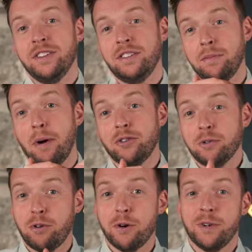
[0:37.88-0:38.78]
is the most
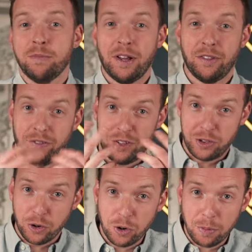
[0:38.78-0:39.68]
appropriate method for
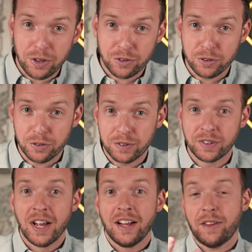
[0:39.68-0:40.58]
your
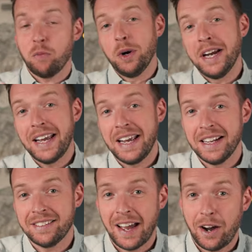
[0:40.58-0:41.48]
bottles, then we're
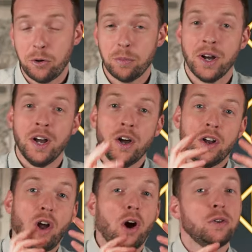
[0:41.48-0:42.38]
here to help.
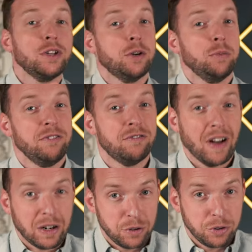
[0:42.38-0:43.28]
Not only can we
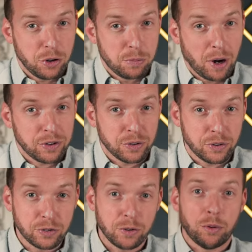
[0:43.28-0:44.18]
value your
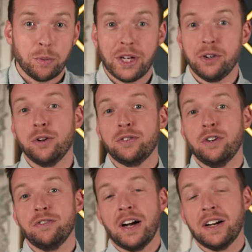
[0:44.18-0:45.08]
bottles, but we can
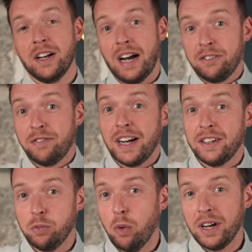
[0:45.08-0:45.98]
also
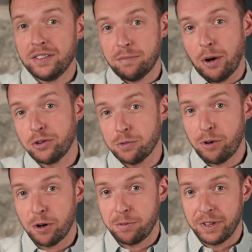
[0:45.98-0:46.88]
advise what is the most
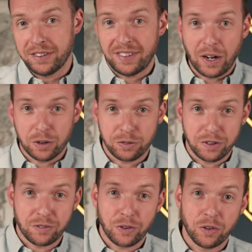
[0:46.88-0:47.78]
appropriate sales
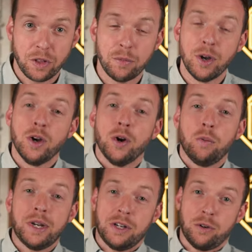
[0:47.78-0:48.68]
route for them.
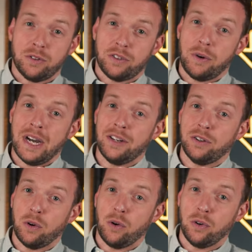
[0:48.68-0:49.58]
We can also
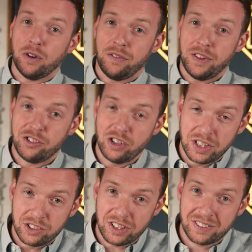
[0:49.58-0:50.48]
handle all of the
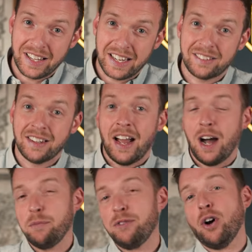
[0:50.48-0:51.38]
logistics,
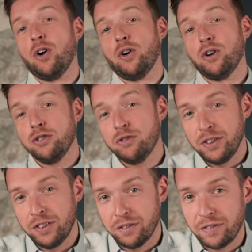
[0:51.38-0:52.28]
and we've got
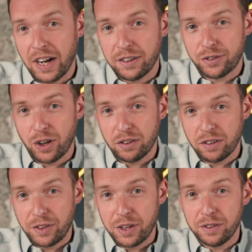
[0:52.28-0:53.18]
hundreds of five-star
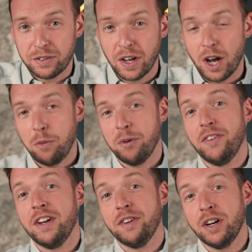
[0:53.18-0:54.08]
reviews, and
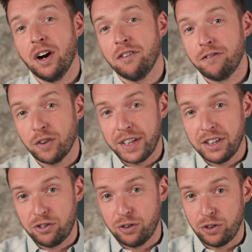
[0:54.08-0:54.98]
we've even got a fully
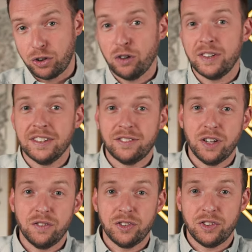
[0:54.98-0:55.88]
insured courier
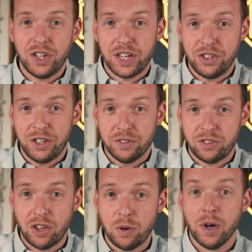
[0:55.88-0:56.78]
service that you can use
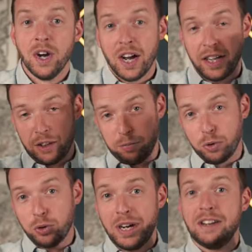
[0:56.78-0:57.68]
too, and there's
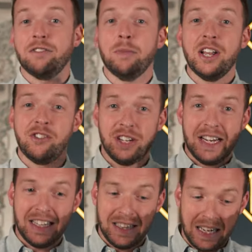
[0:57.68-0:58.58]
more information
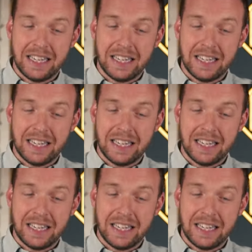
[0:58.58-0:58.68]
in the